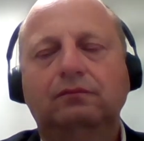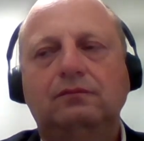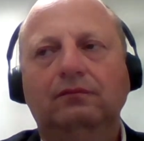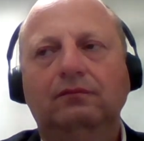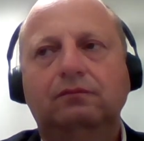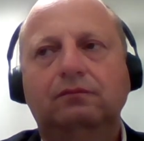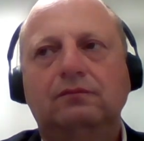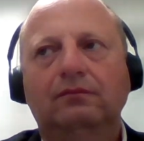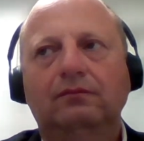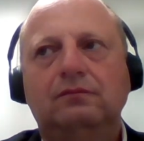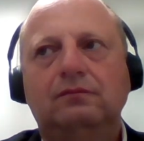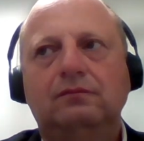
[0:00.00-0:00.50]

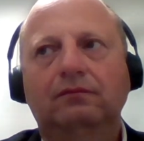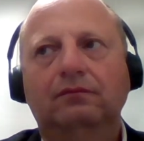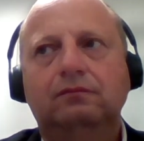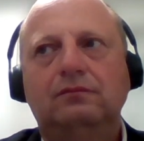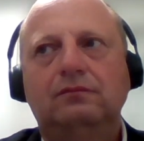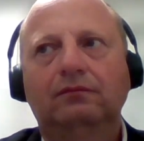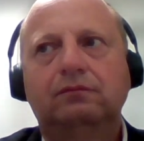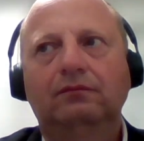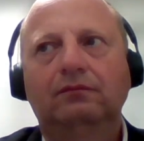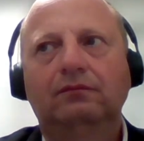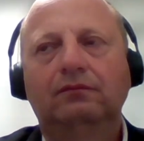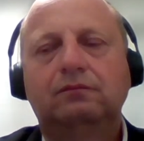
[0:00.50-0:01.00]

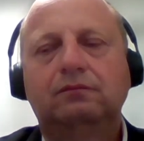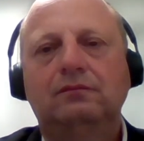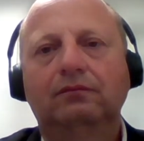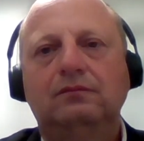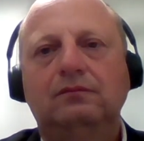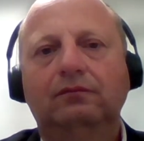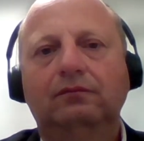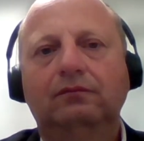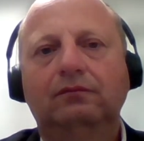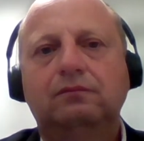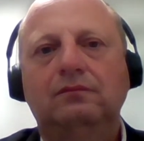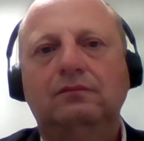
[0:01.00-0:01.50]

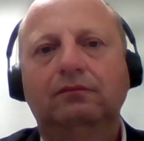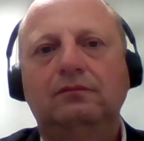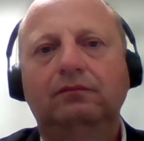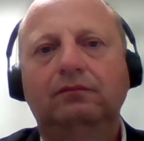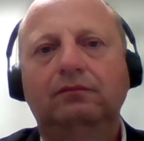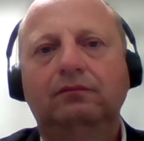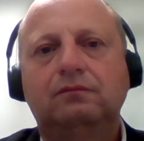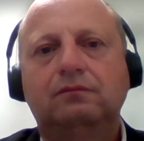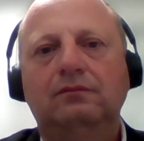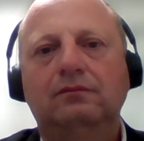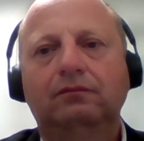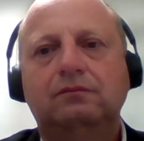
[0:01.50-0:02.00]

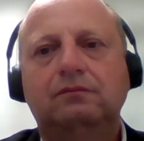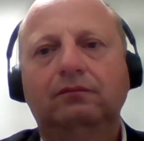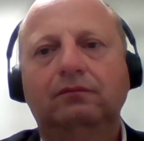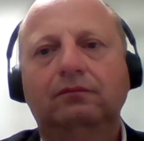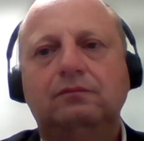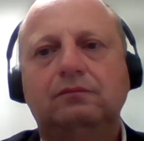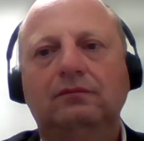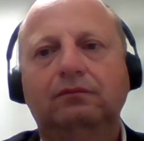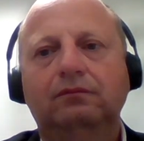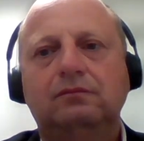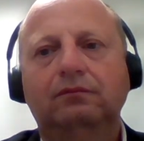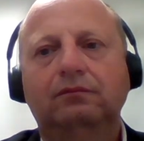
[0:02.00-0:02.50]

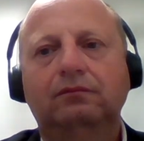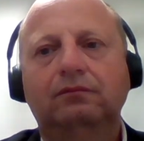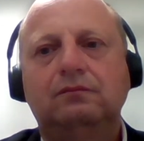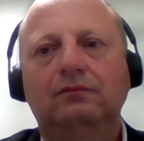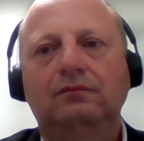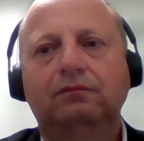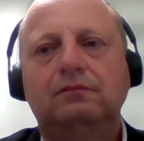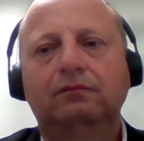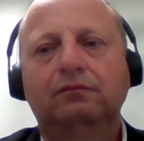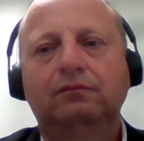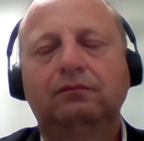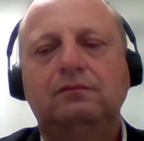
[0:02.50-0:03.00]

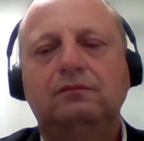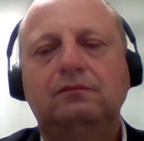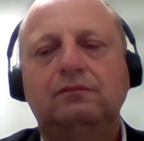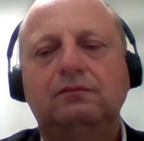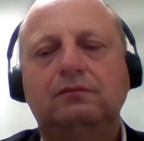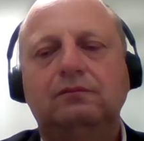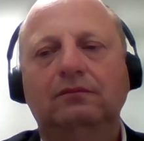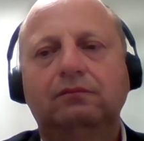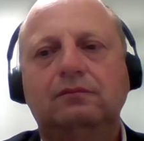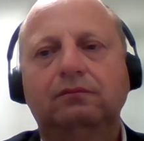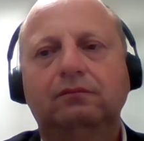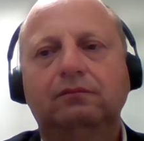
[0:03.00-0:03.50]

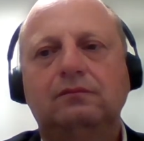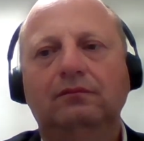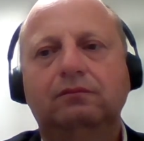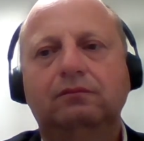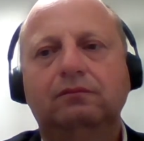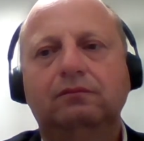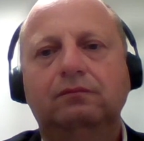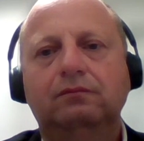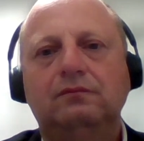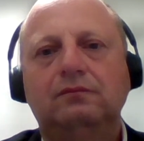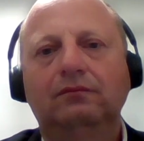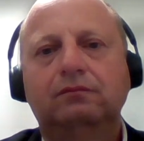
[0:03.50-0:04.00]

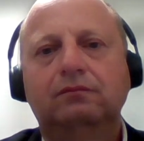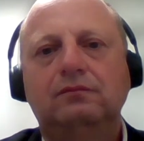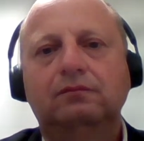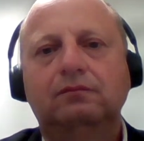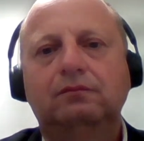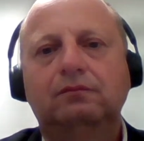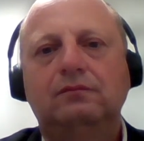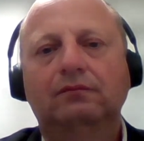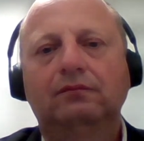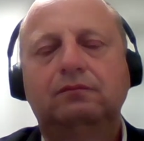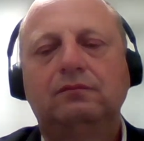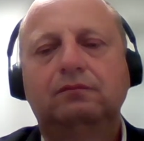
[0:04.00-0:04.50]

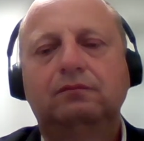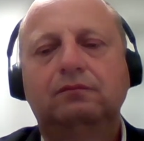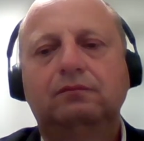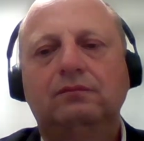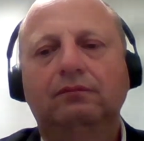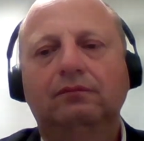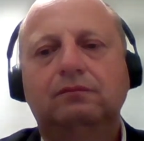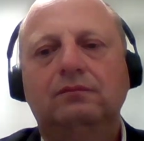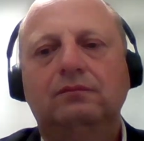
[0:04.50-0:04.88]
(silence)